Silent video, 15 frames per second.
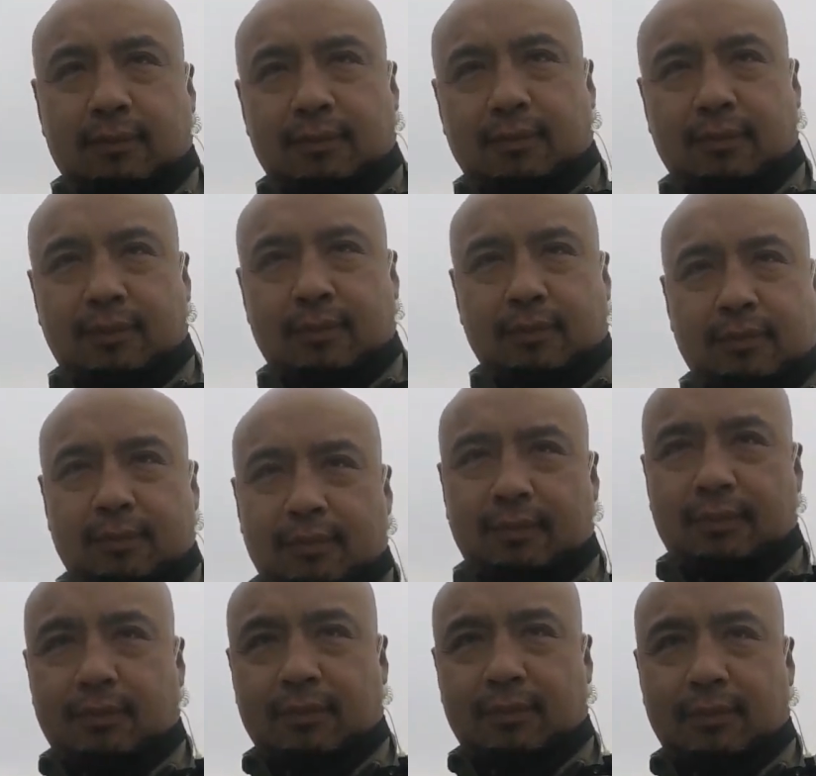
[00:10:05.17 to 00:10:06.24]
finger,
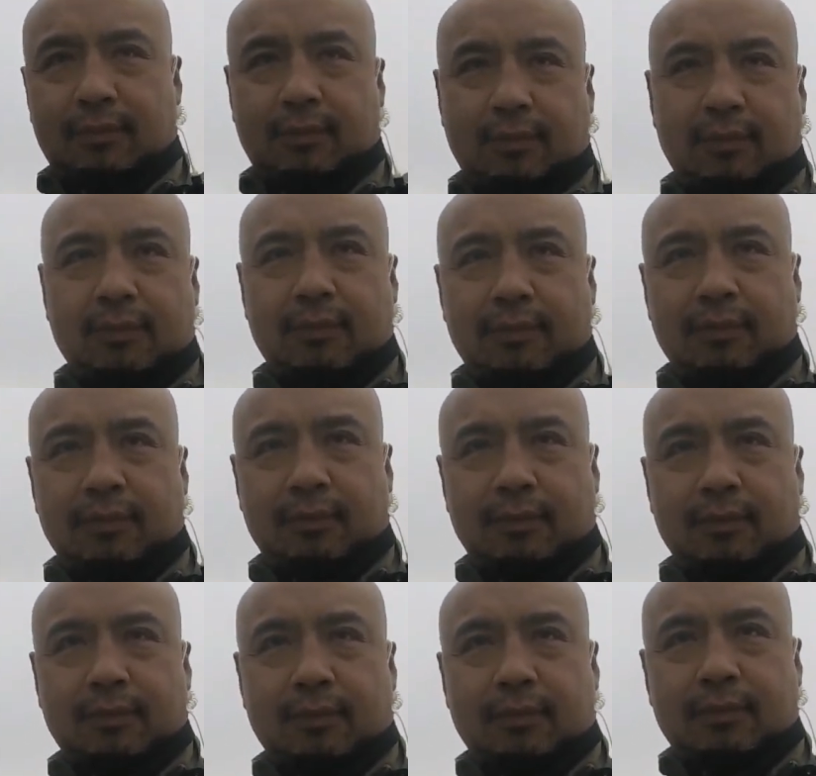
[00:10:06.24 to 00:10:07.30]
even if it just touched your
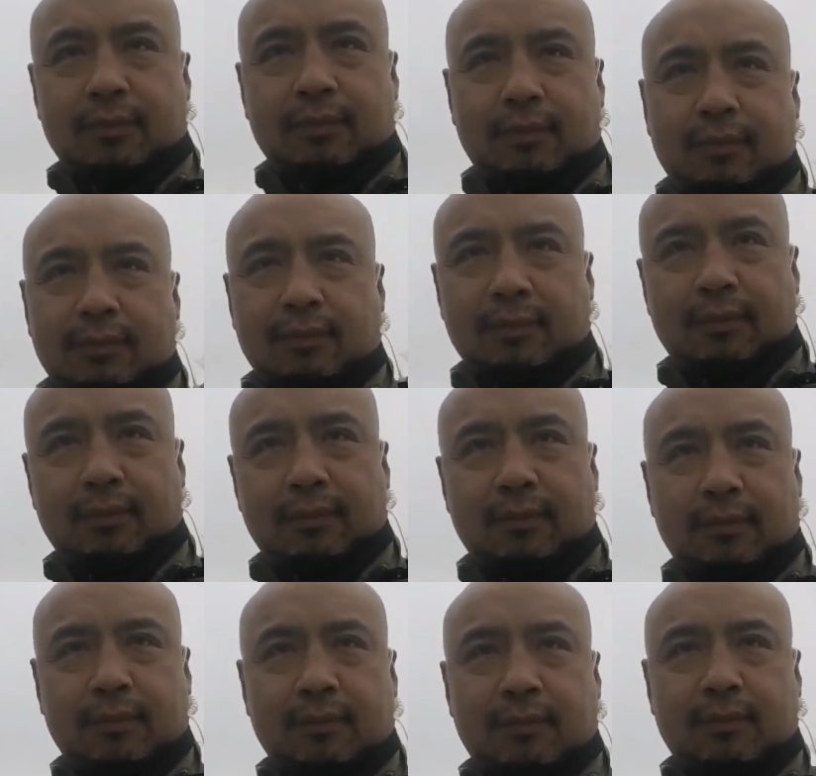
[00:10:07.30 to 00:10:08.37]
clothes, I'm
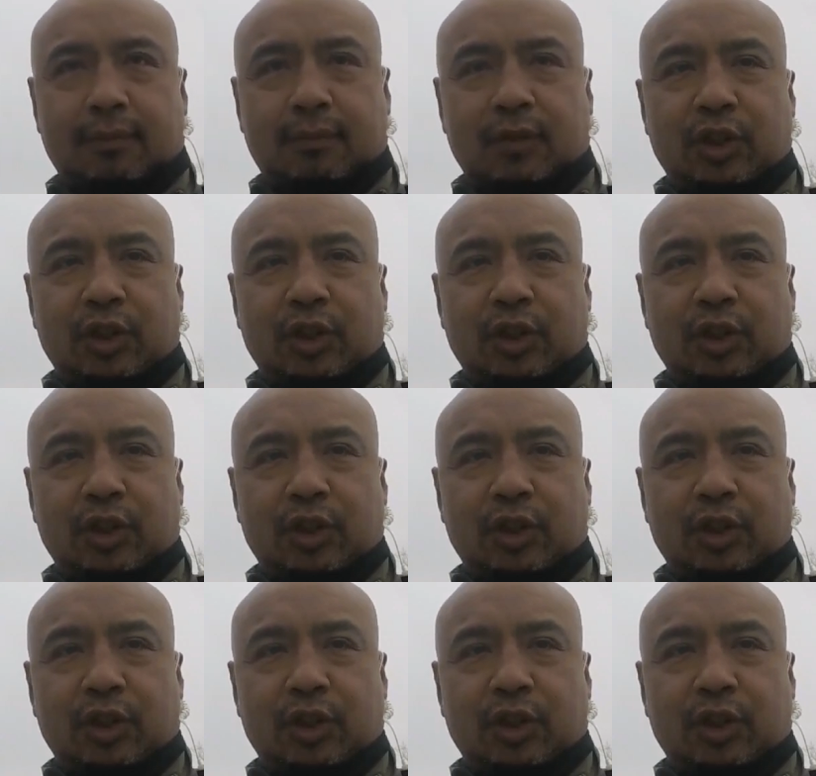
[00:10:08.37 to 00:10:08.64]
going to jail.